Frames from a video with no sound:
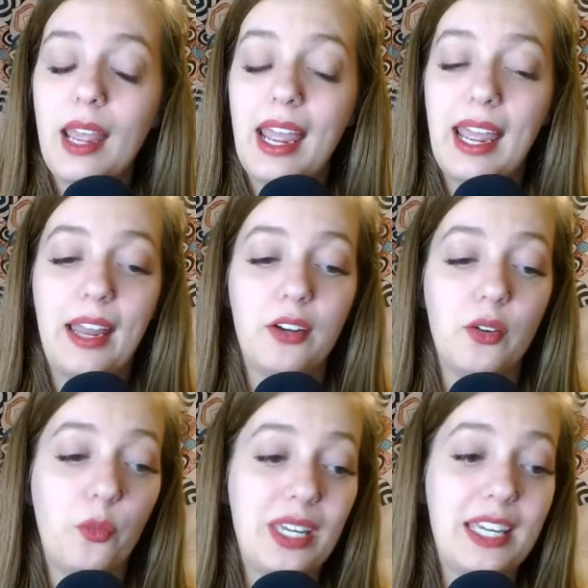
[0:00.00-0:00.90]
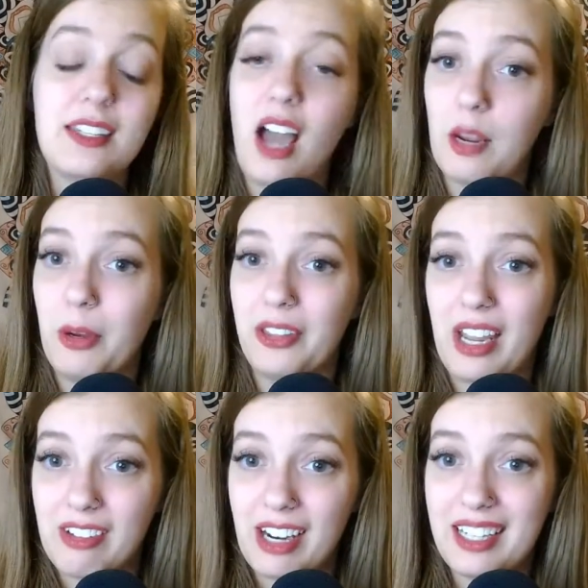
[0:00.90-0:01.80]
And we can talk about
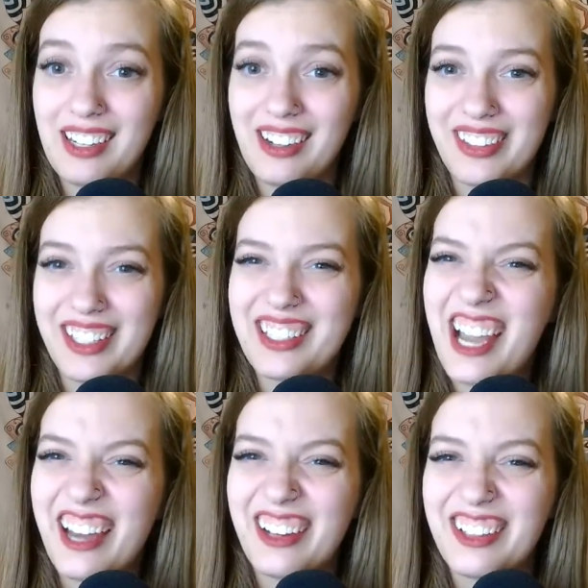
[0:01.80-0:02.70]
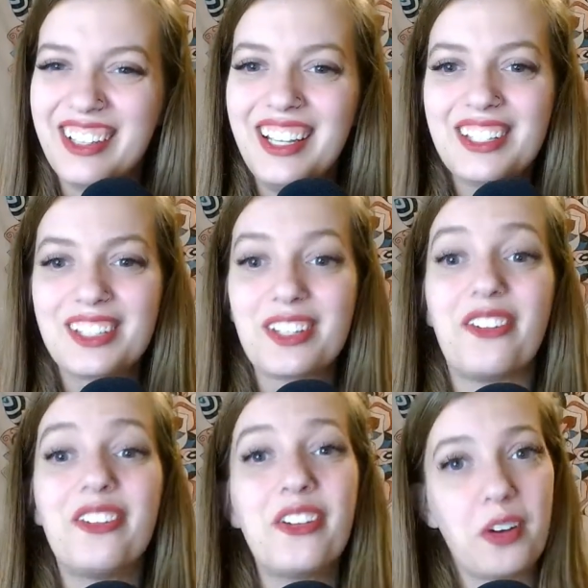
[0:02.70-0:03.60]
that right here on this channel.
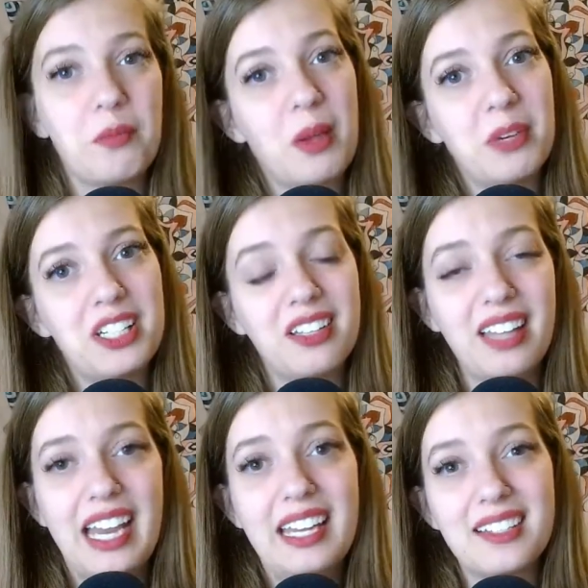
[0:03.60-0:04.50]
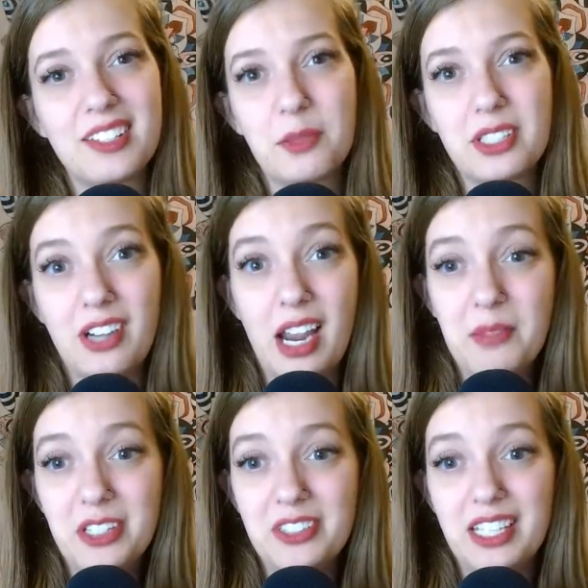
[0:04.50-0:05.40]
So remember to like and
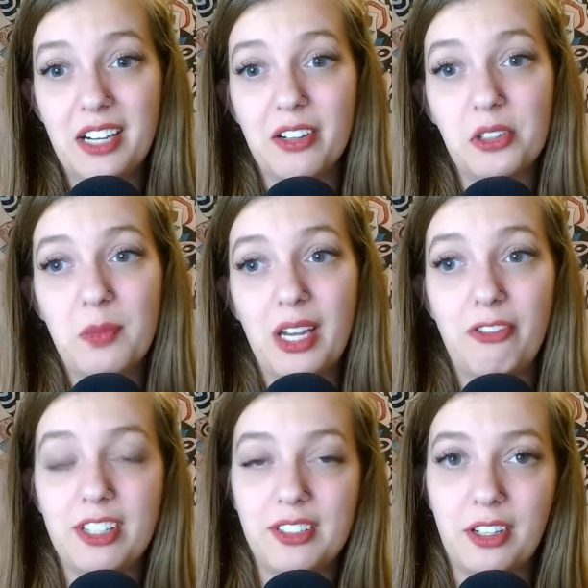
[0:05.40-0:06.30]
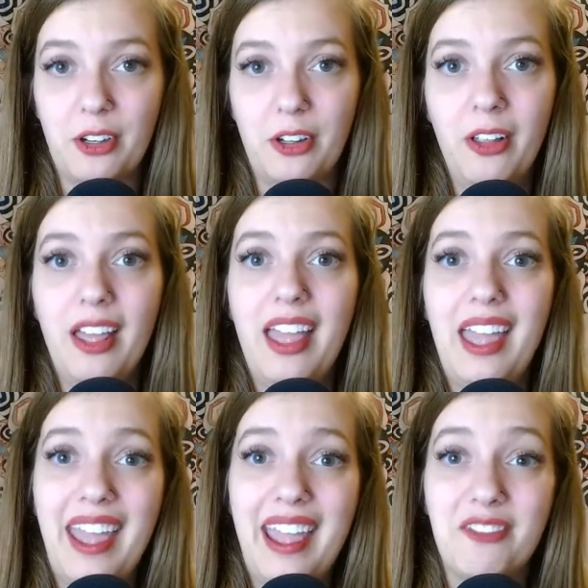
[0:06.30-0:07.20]
subscribe to Sienna Rose Metaphysical.
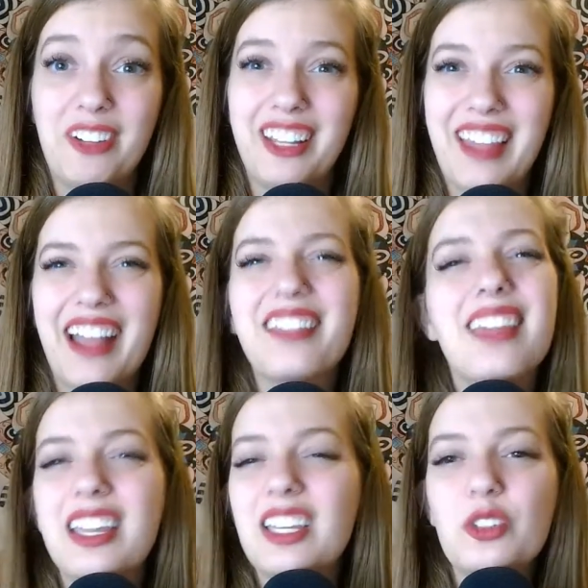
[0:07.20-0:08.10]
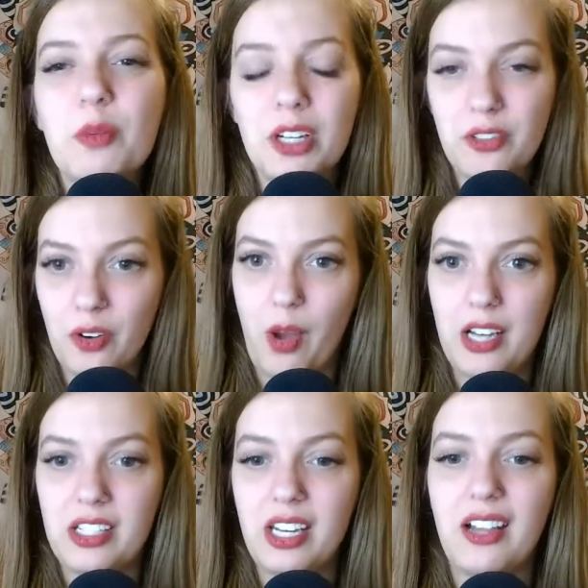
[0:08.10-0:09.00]
And with that, thank you so much for
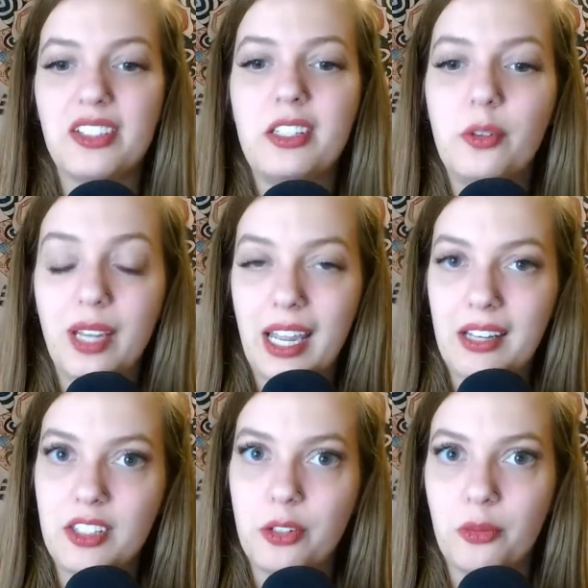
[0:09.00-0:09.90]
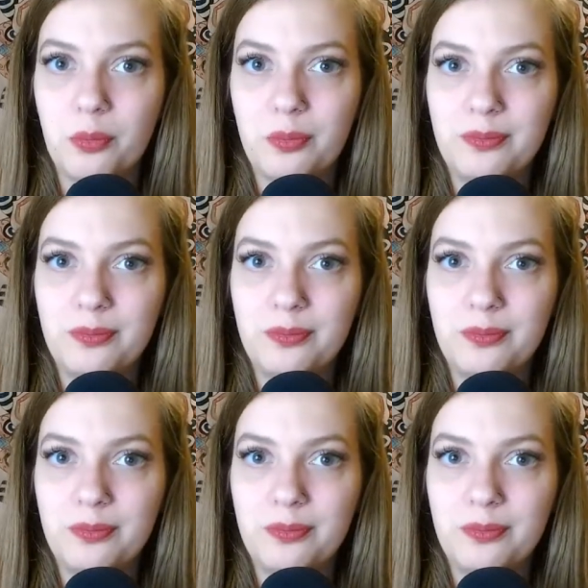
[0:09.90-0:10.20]
watching. I'll see you again soon.